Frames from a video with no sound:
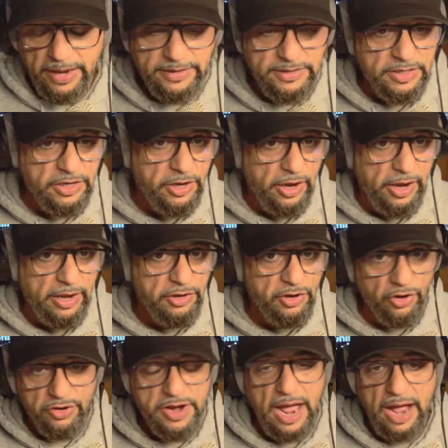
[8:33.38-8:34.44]

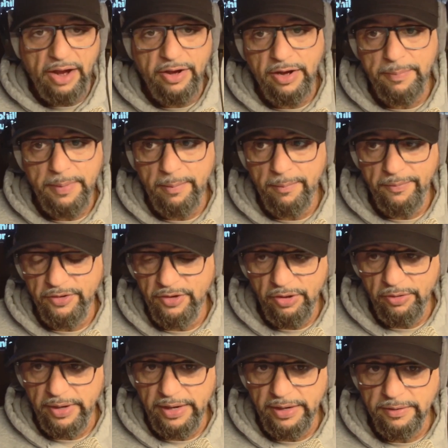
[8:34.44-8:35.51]
you're not going to be able to
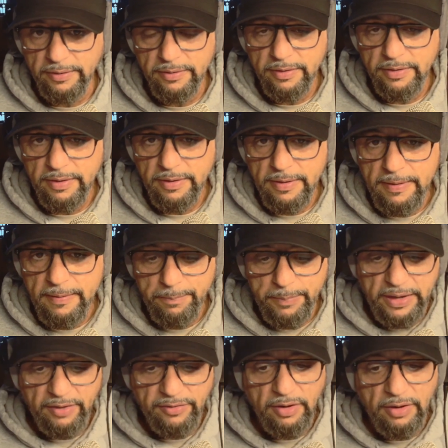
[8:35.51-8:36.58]
do it.
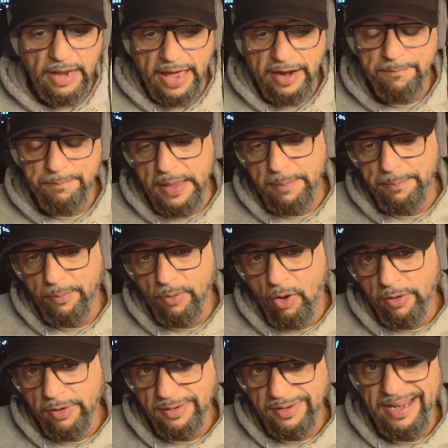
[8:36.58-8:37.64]
Because a lot of people
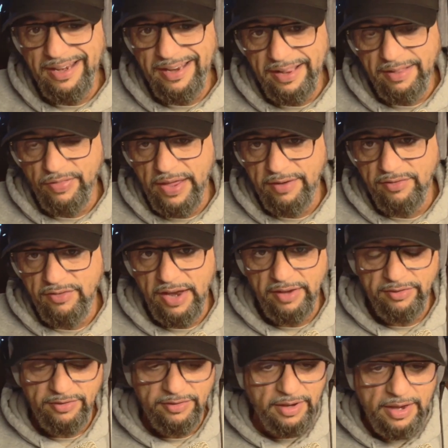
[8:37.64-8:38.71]
aren't leading.
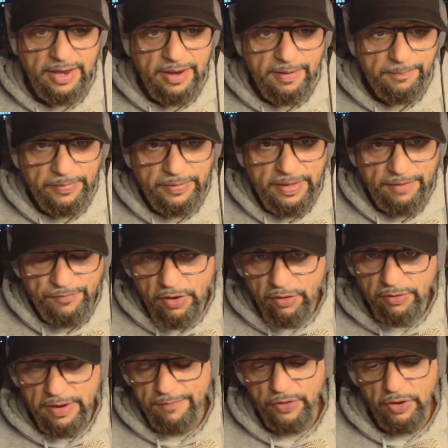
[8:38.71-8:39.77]

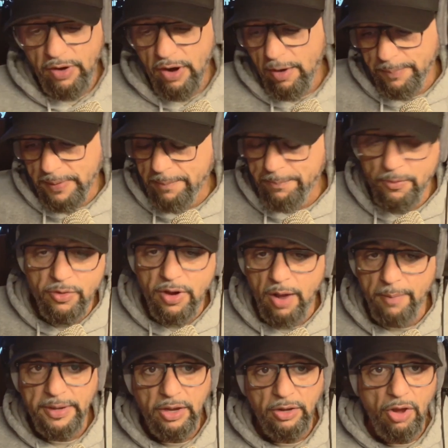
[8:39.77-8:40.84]
If there aren't people
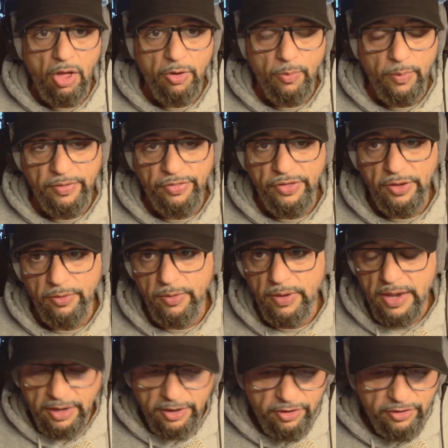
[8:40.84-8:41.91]
coming along with you,
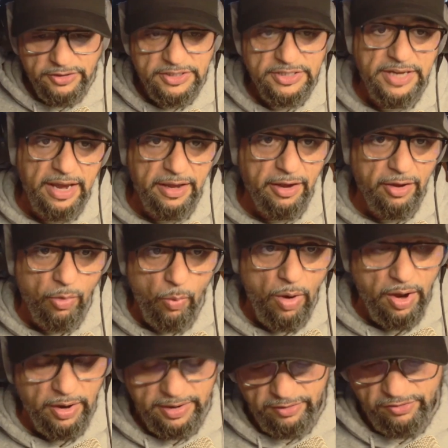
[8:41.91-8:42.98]
you're just taking a
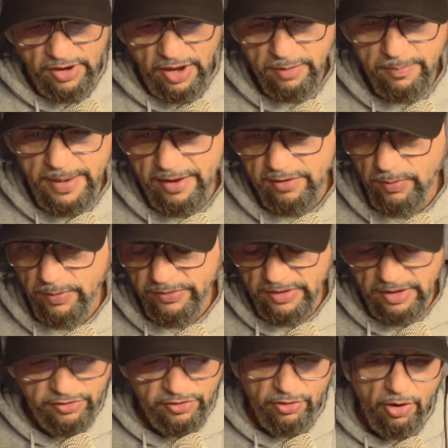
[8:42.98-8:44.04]
walk, as John Maxwell
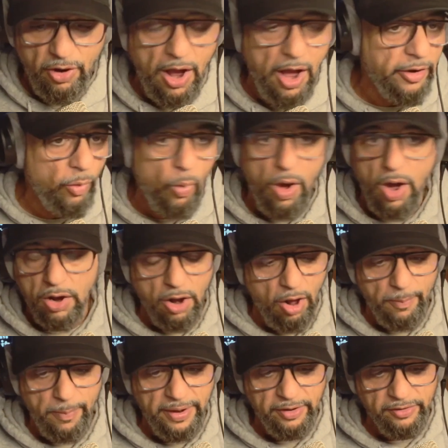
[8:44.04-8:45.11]
says. You're on a walk all
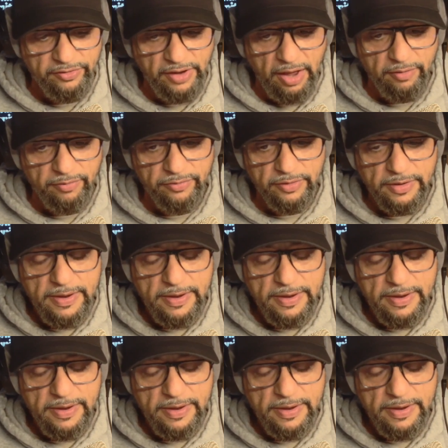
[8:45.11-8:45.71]
by yourself.